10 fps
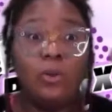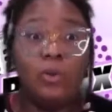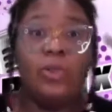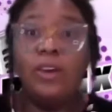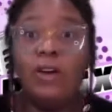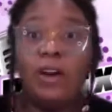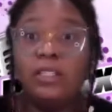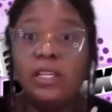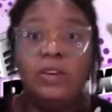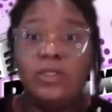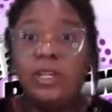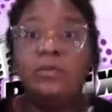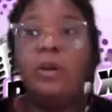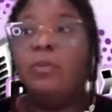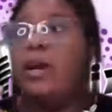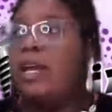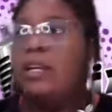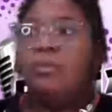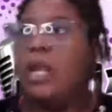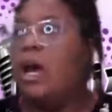think for ourselves, think with our brain,
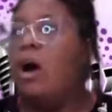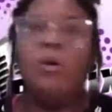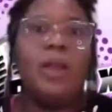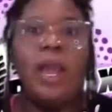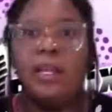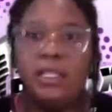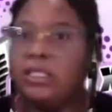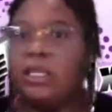and be like, okay, let's